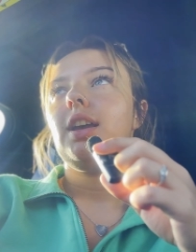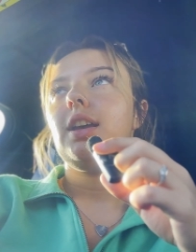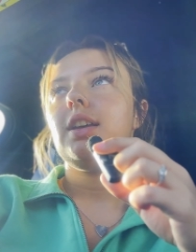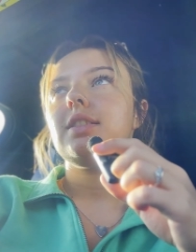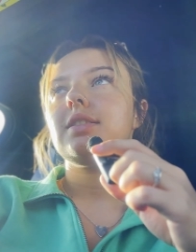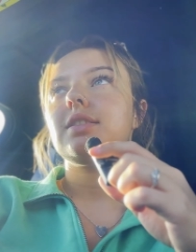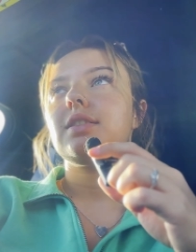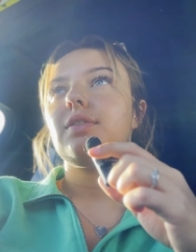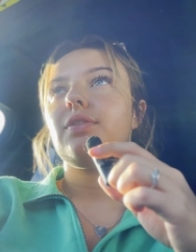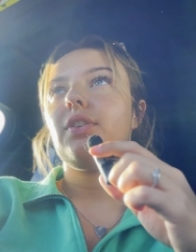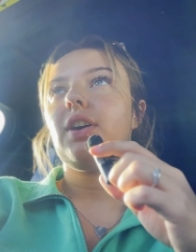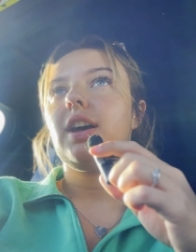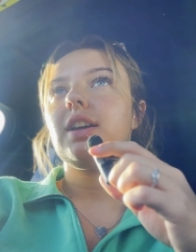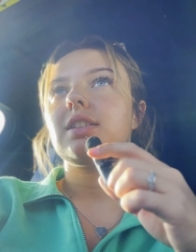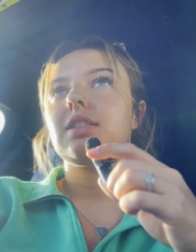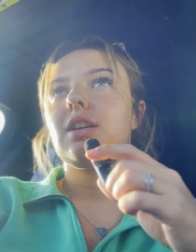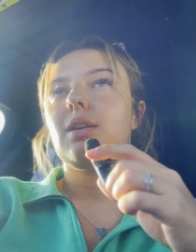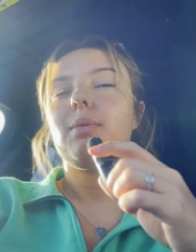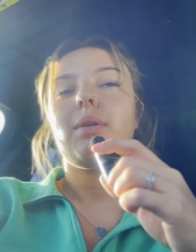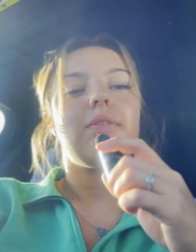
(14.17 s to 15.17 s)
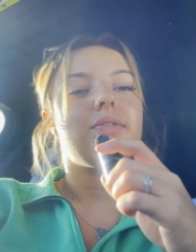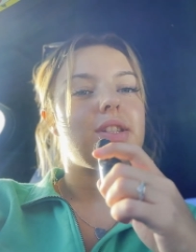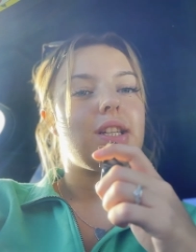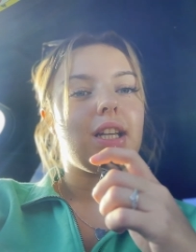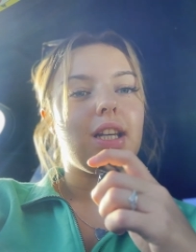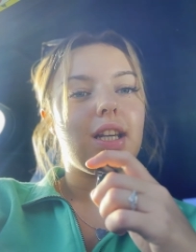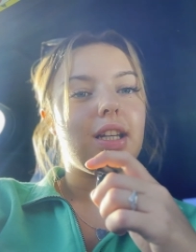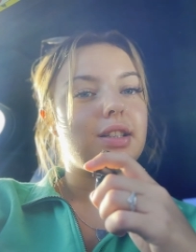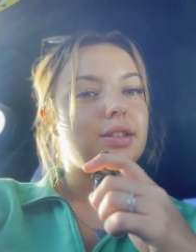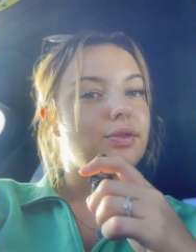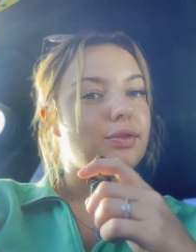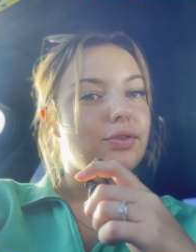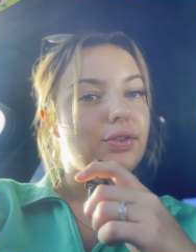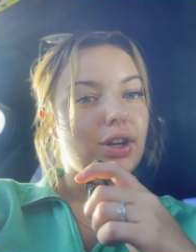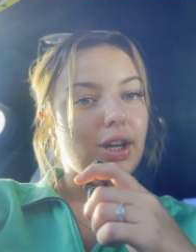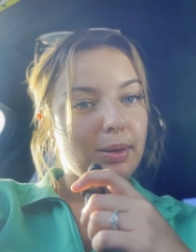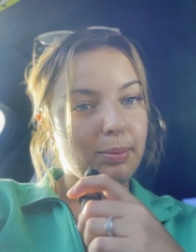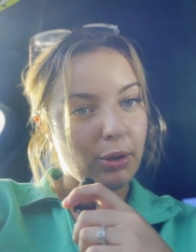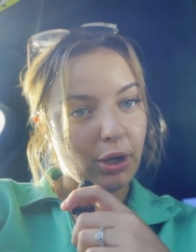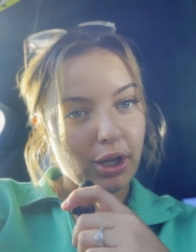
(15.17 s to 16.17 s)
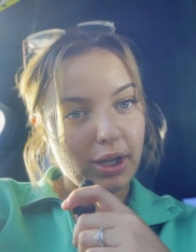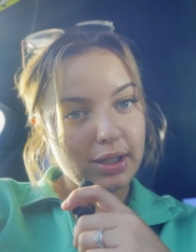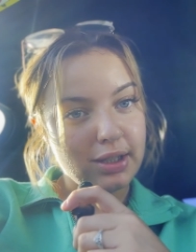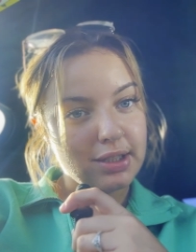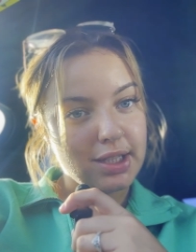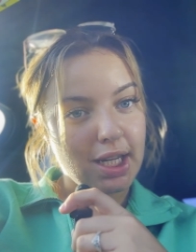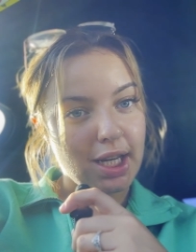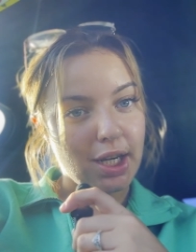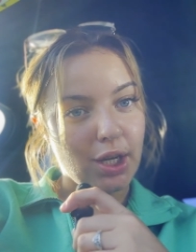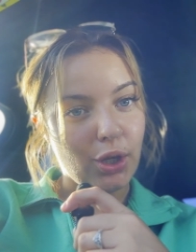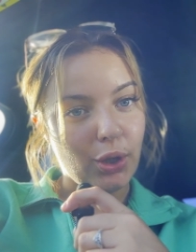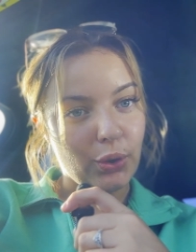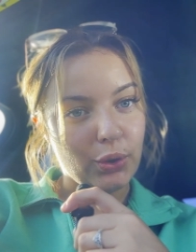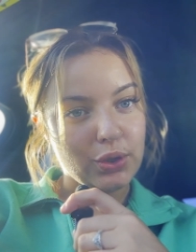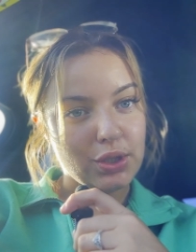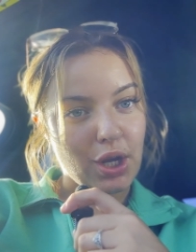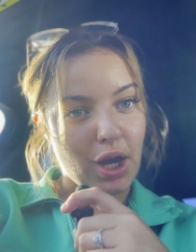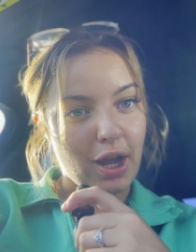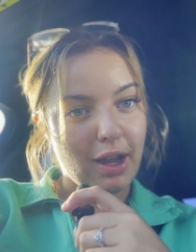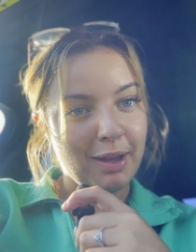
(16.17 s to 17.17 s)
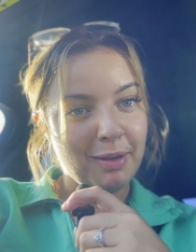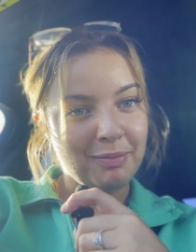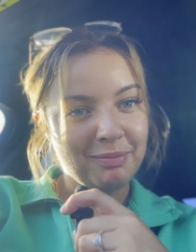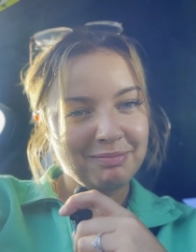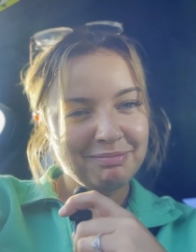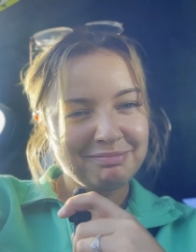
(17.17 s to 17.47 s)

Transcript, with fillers: is the first time I've seen Lydden fully booked in a long time.